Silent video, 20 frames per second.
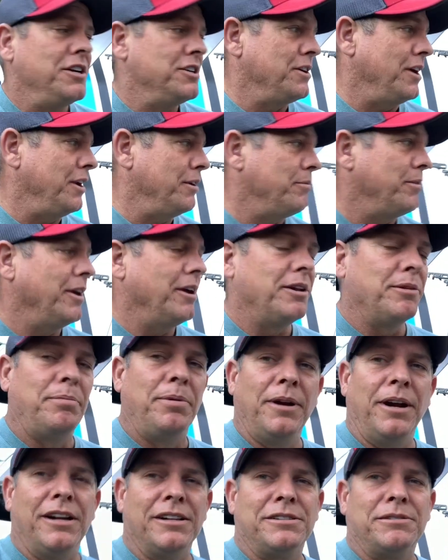trying to be able to
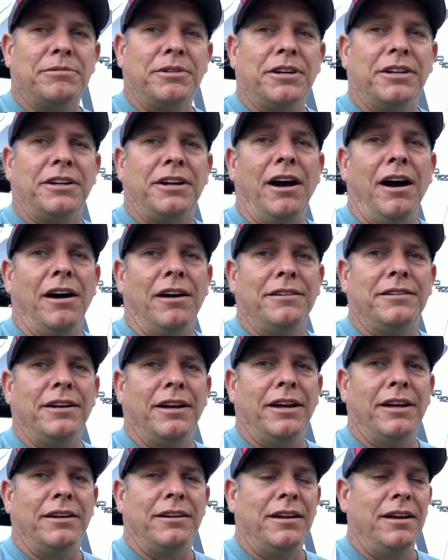put out some good
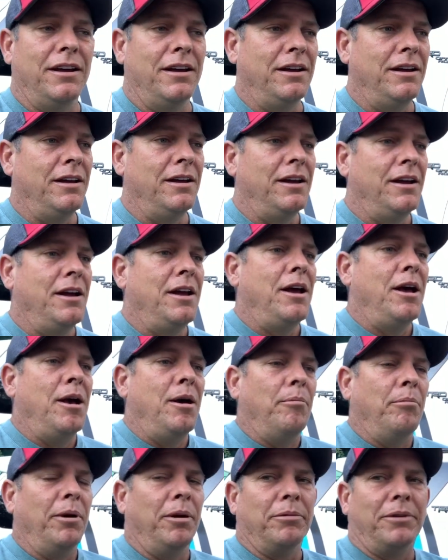content,
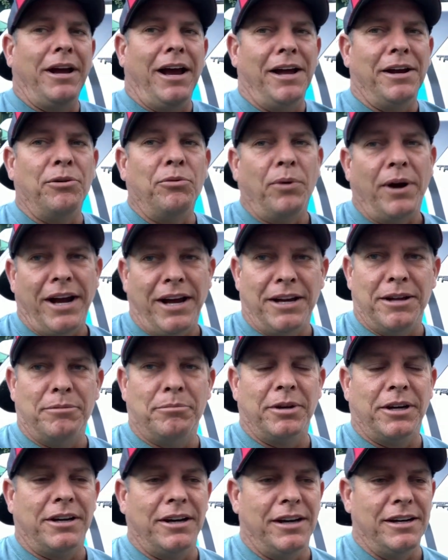but I'm kind of waiting
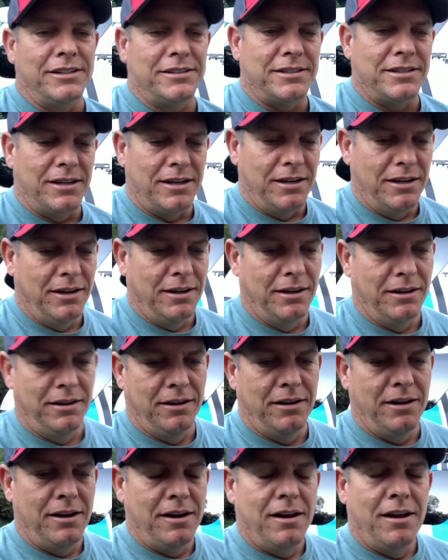because
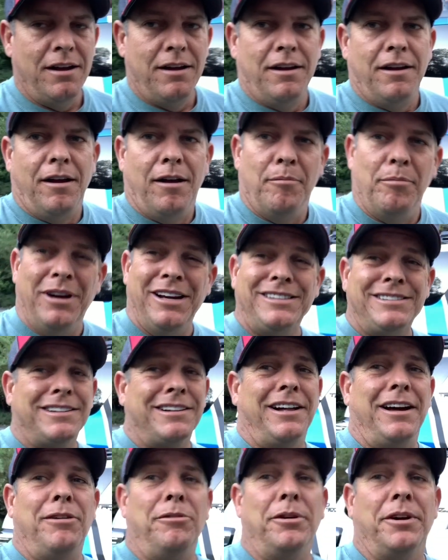
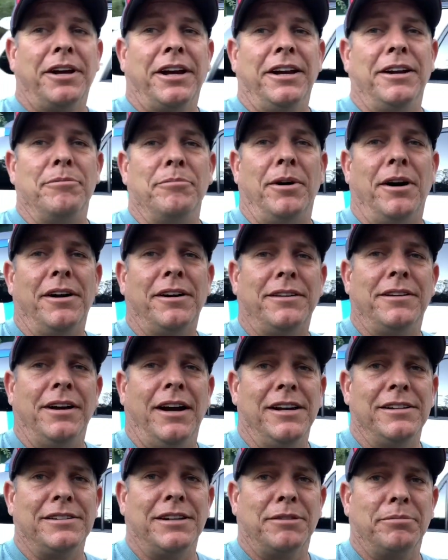basically I want to get it
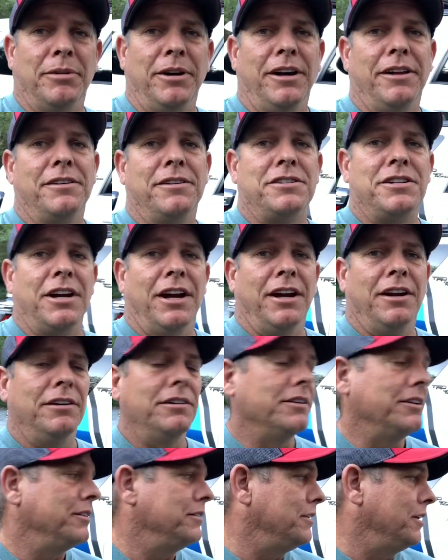monetized like my other channel
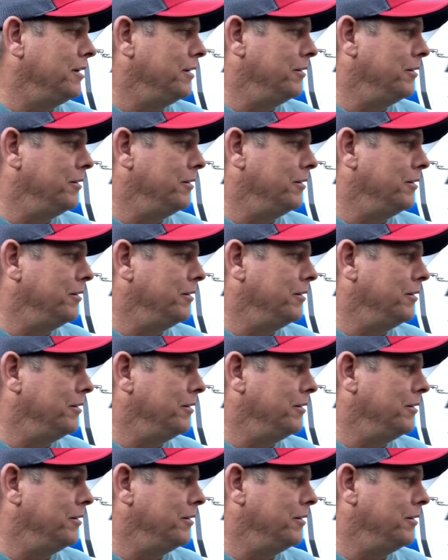and